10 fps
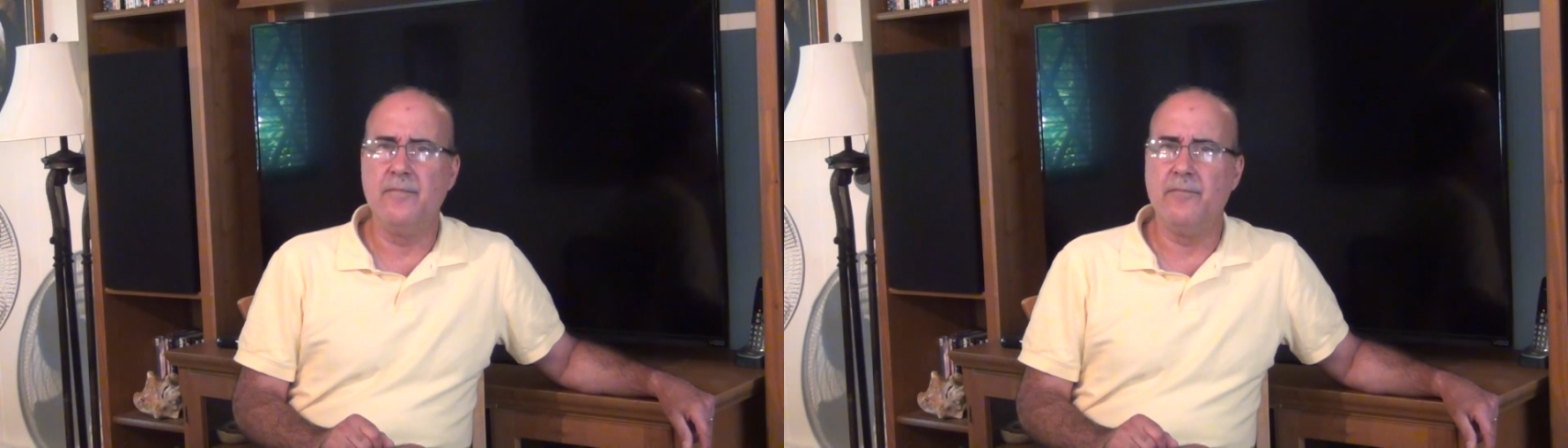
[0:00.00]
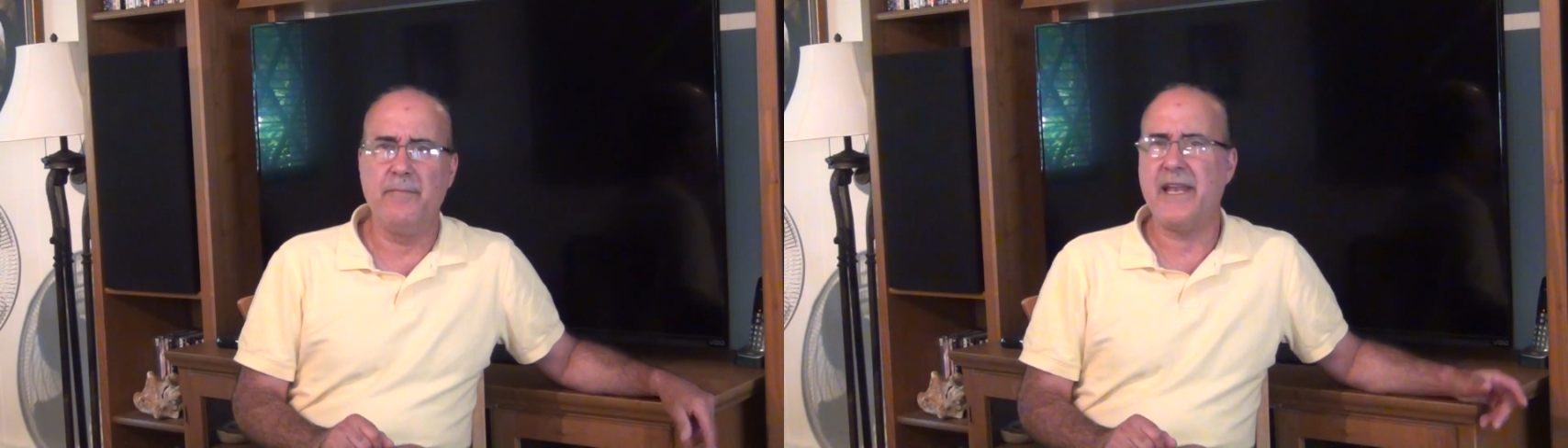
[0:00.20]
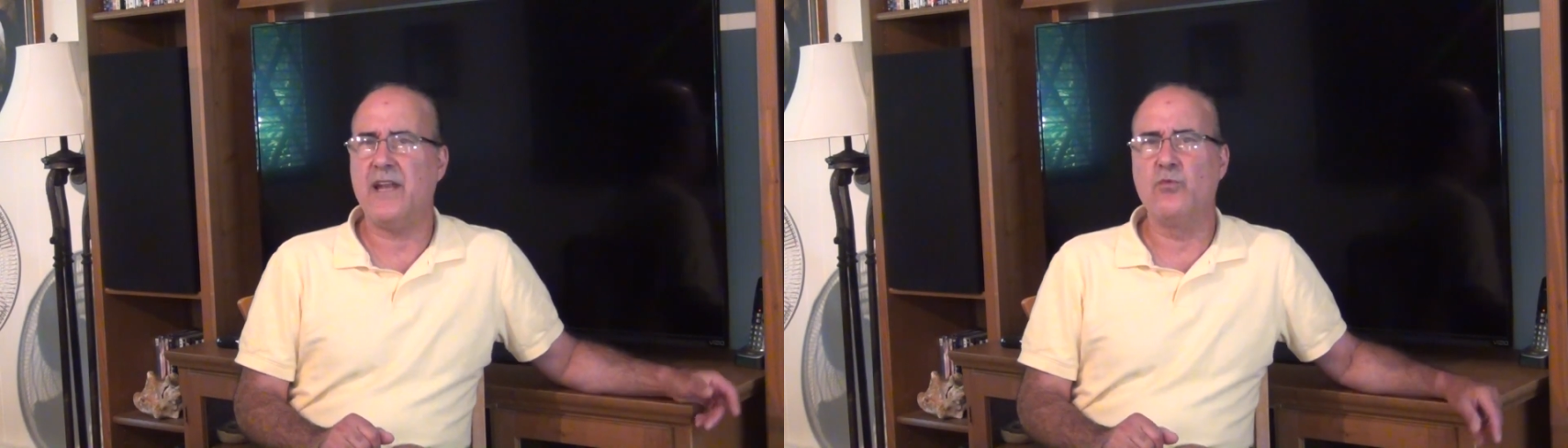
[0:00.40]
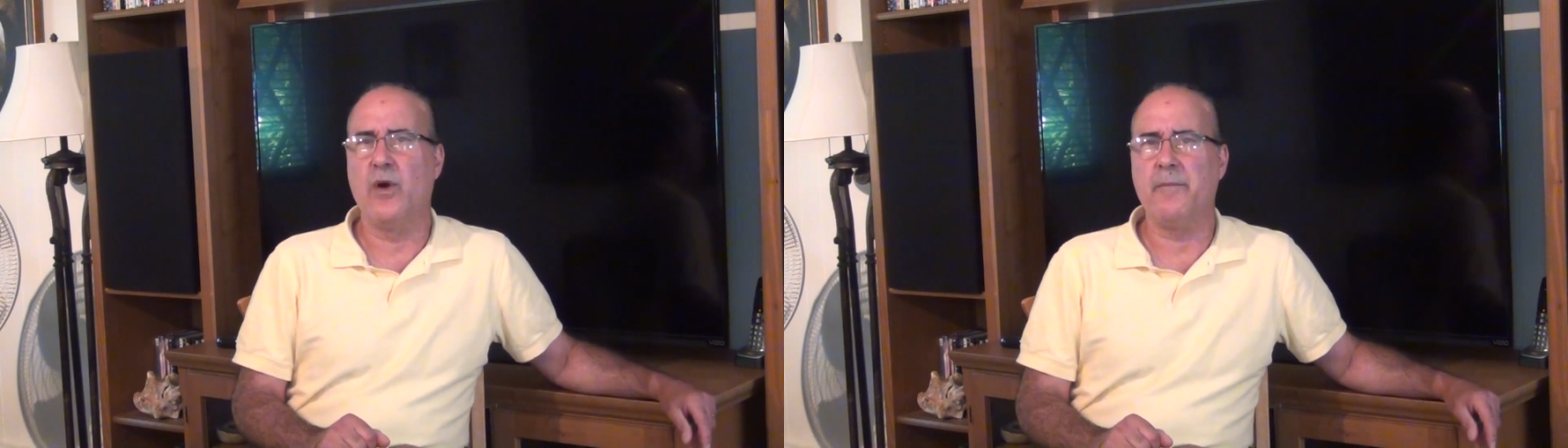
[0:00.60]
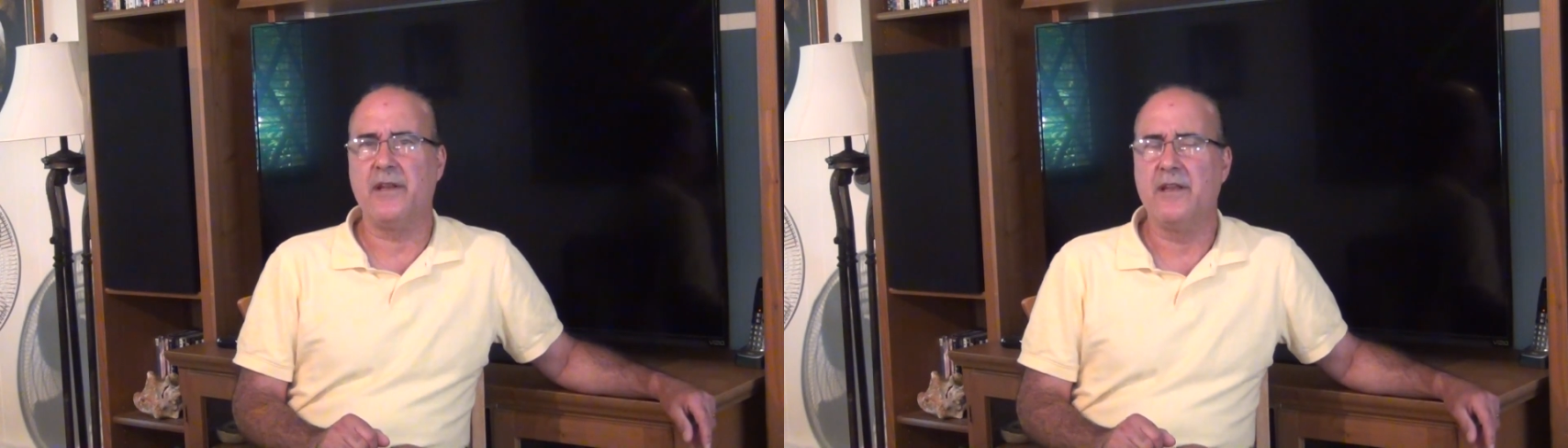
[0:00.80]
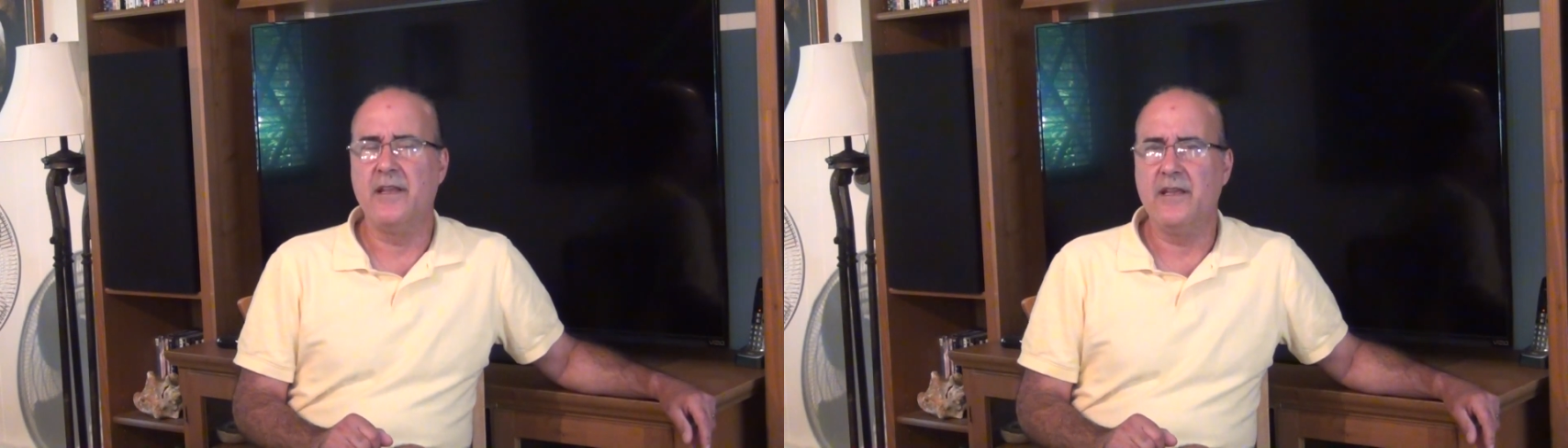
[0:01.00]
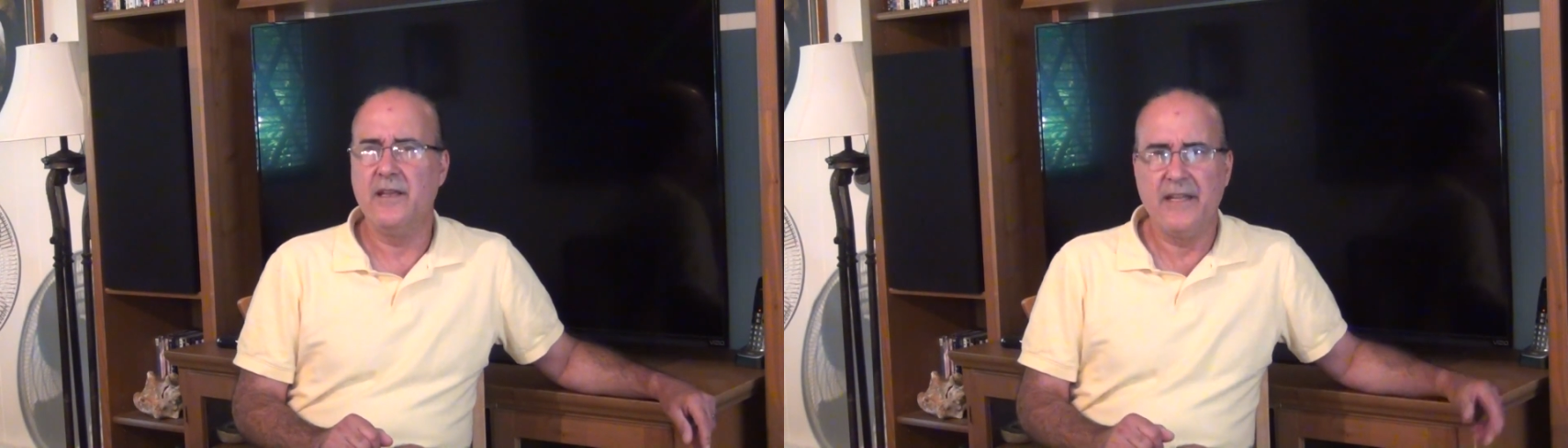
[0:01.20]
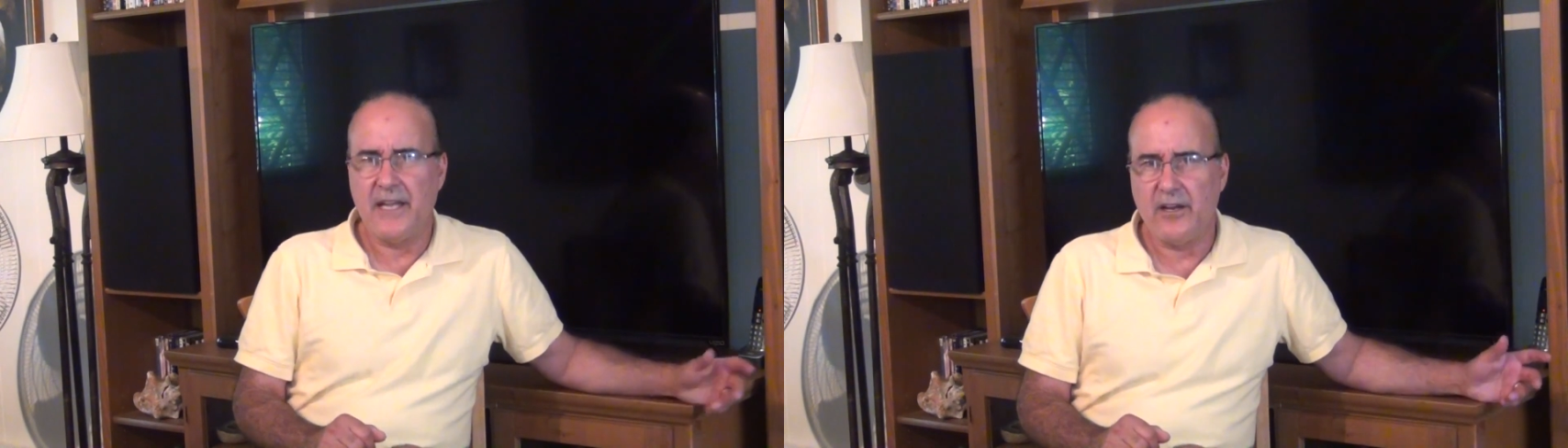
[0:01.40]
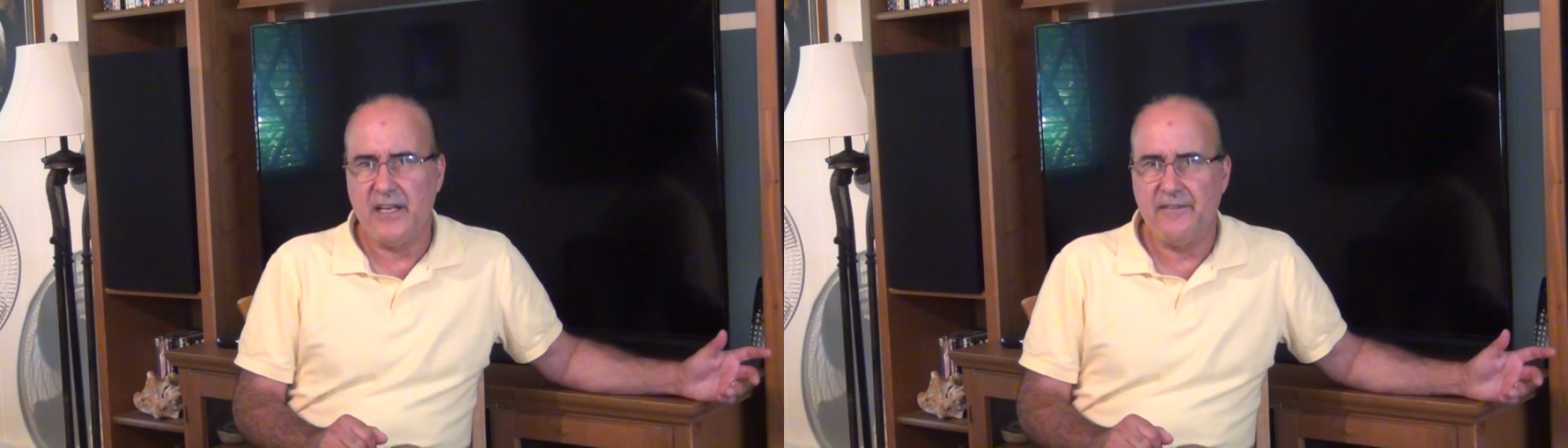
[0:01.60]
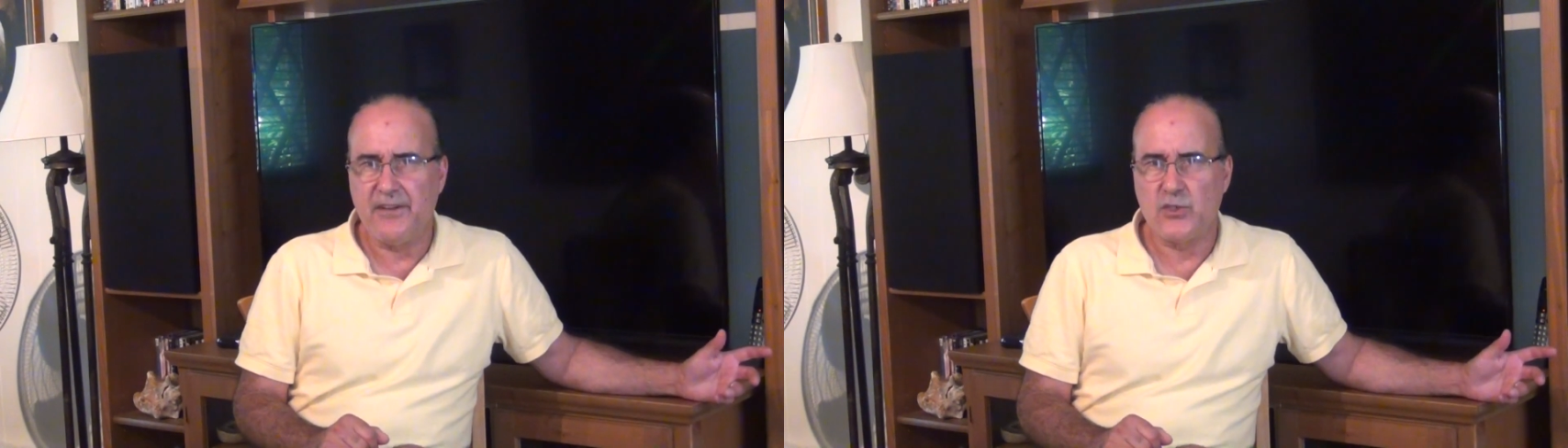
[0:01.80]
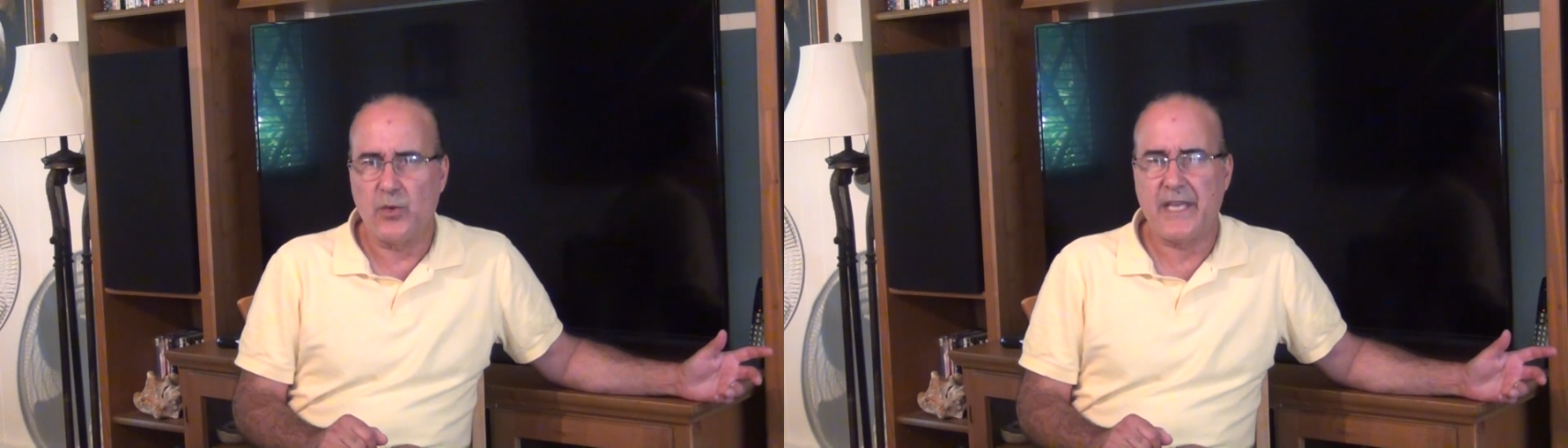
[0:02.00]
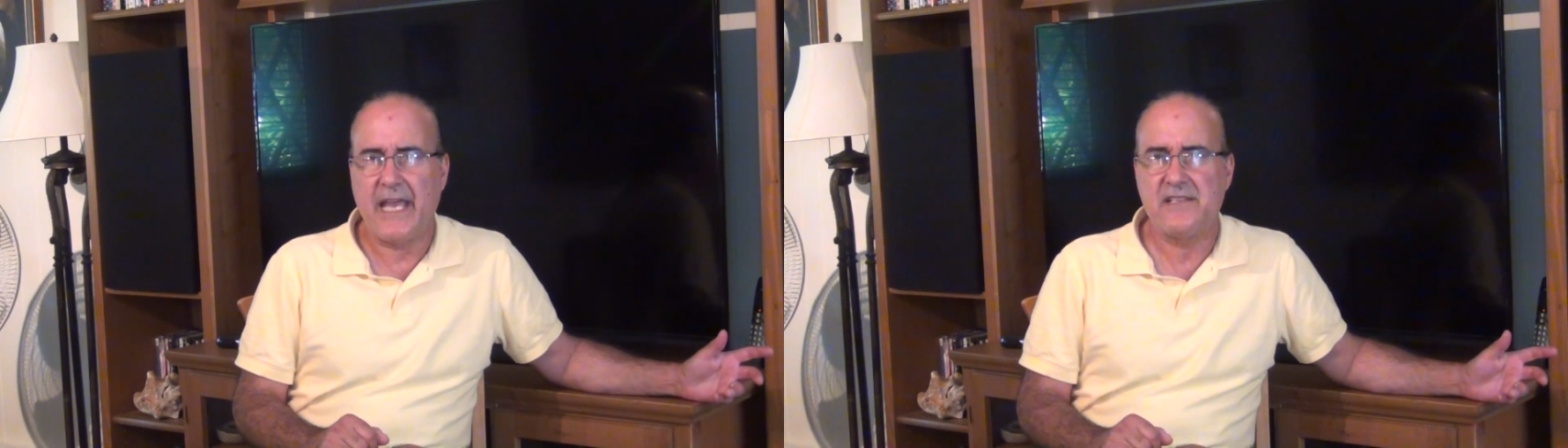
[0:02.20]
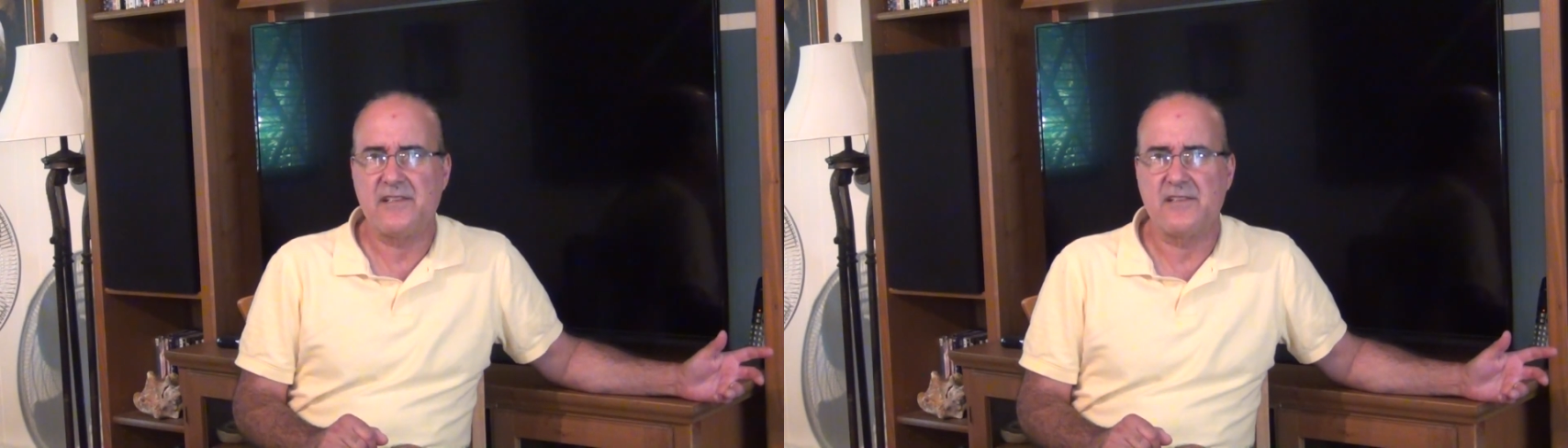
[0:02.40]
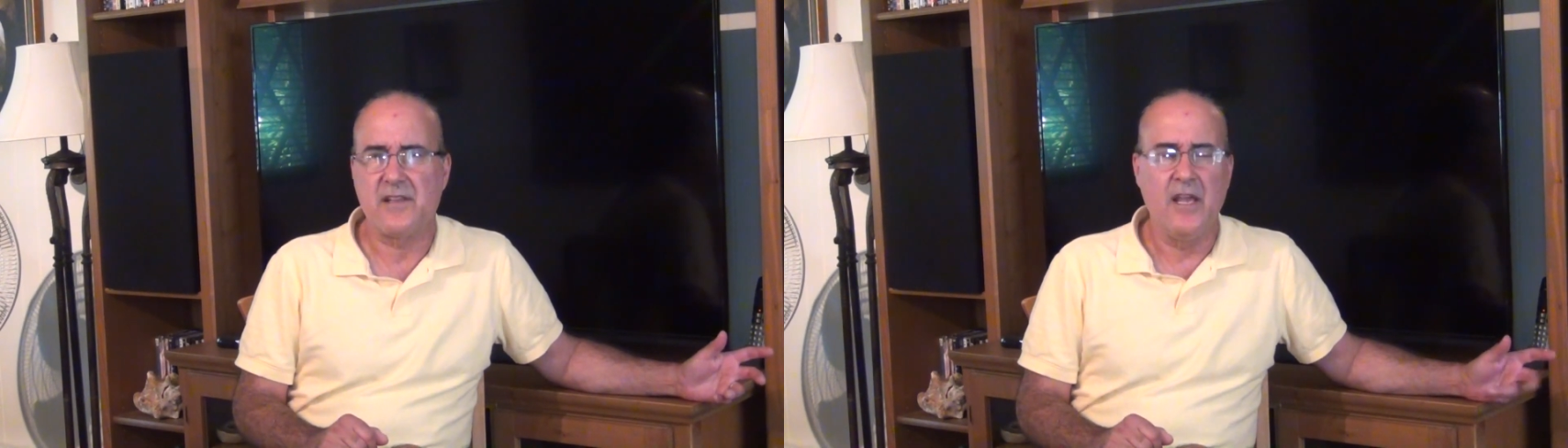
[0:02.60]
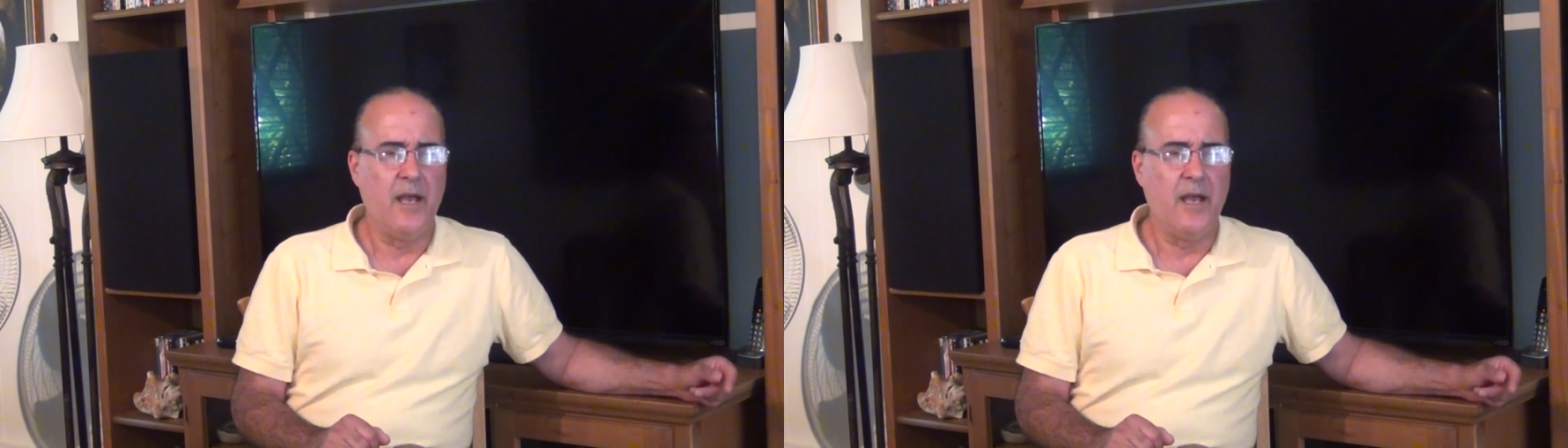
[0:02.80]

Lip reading: men and women in their individual cases,